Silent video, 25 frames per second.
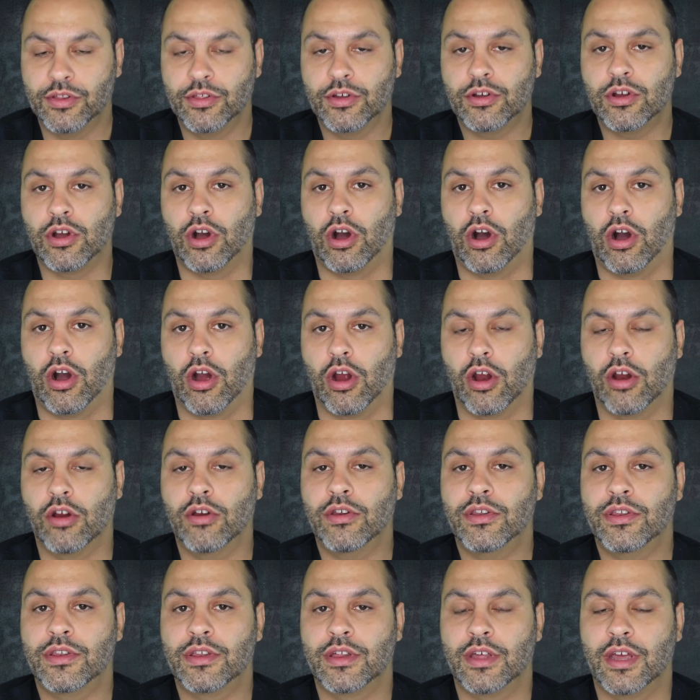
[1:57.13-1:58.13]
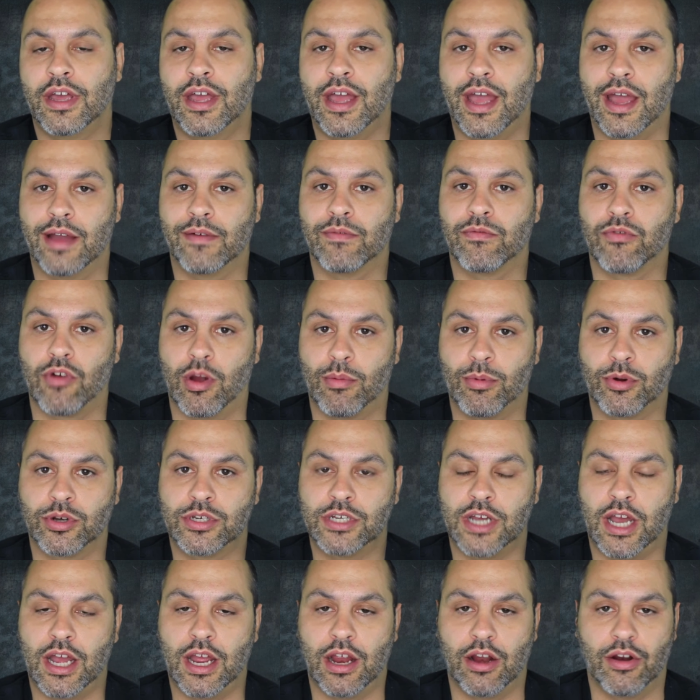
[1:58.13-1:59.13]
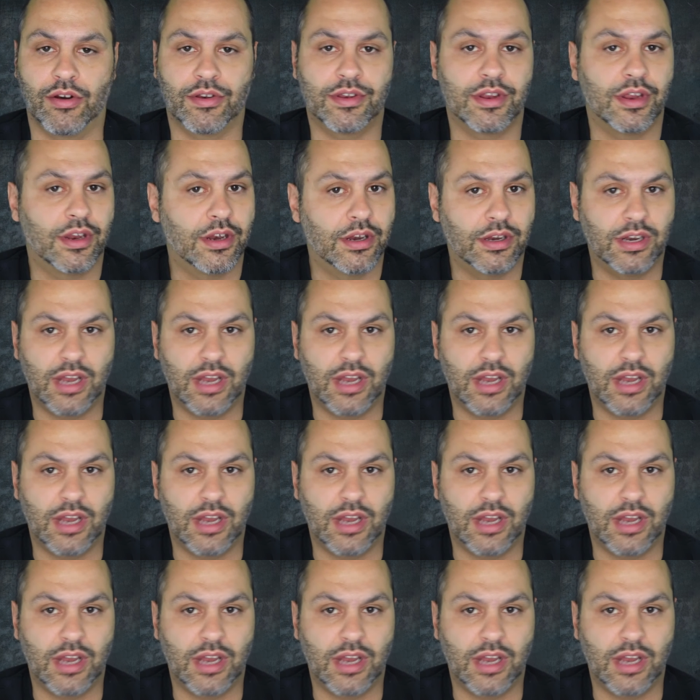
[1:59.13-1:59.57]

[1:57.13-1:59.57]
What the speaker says: of the cars have rubber tires.